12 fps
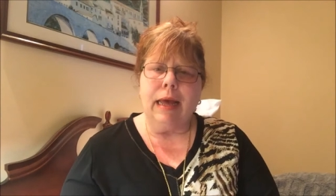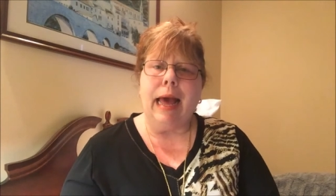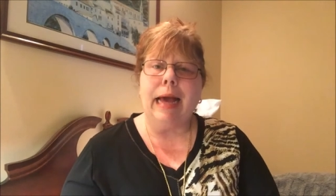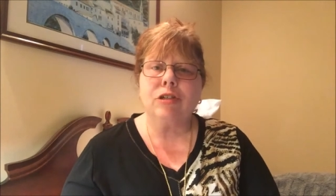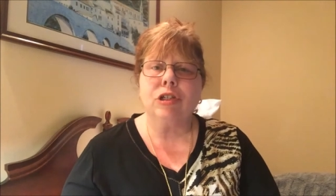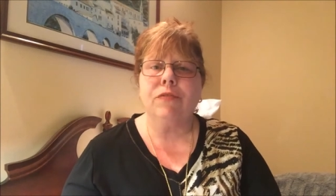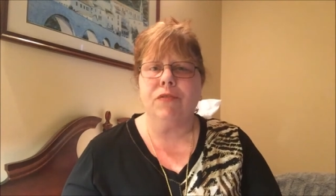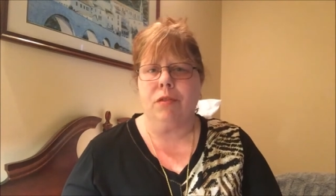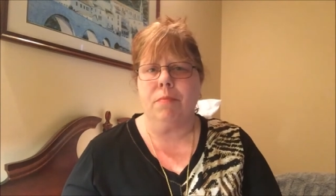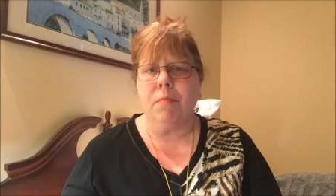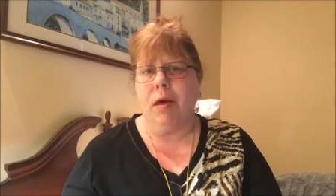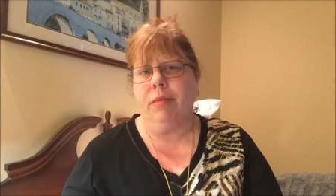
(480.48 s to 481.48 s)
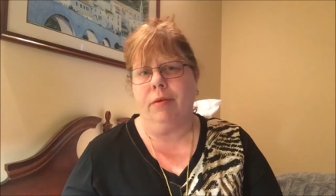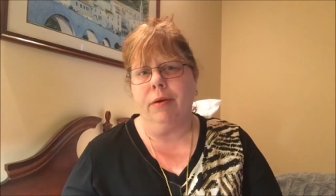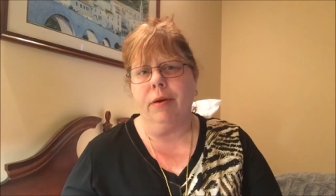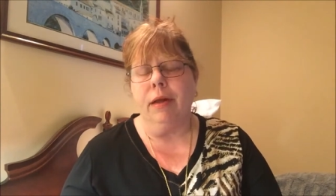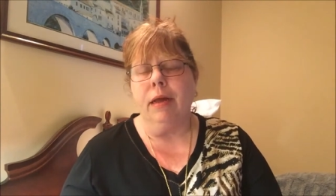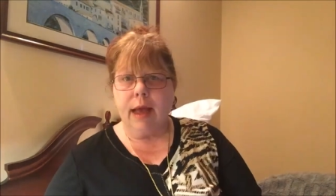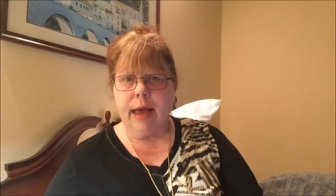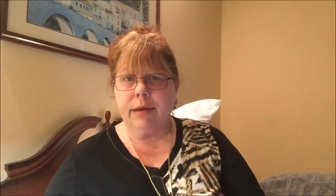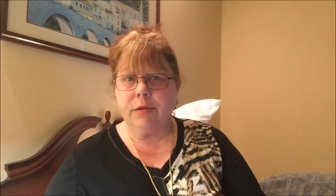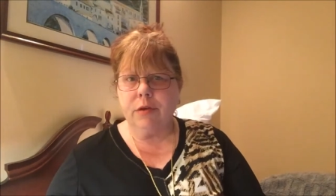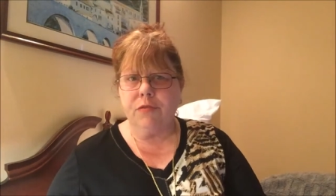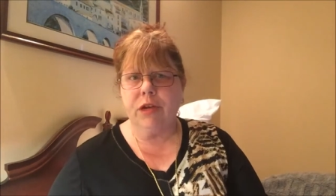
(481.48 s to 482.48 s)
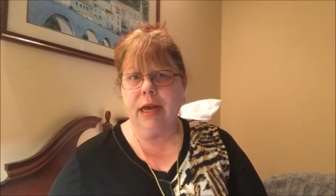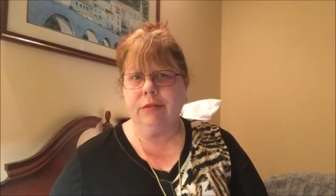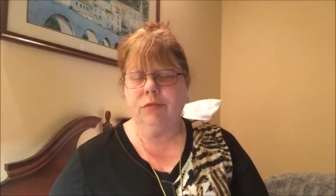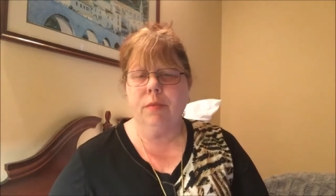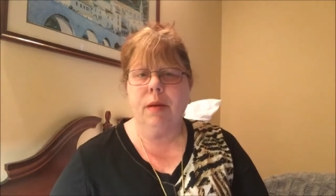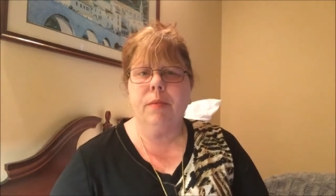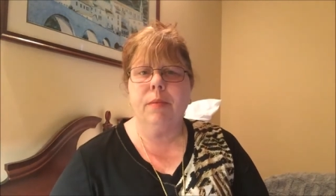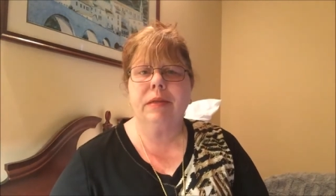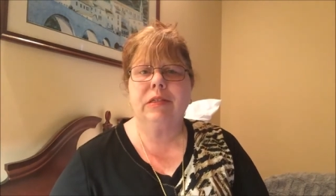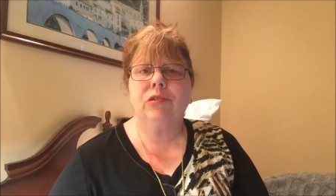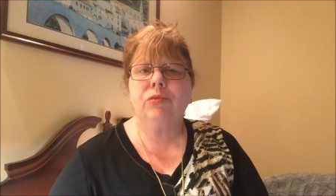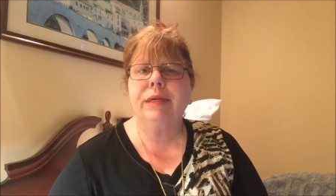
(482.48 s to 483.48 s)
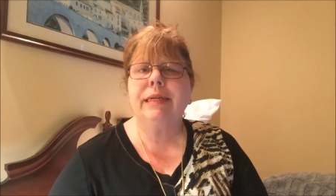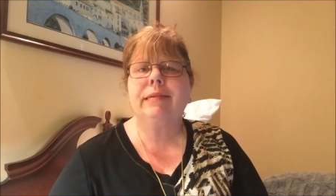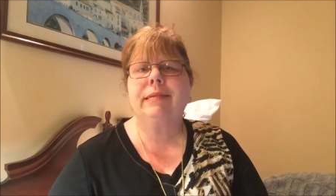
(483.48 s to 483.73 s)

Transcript: actually for the mother. I don't know if you guys remember, but Serena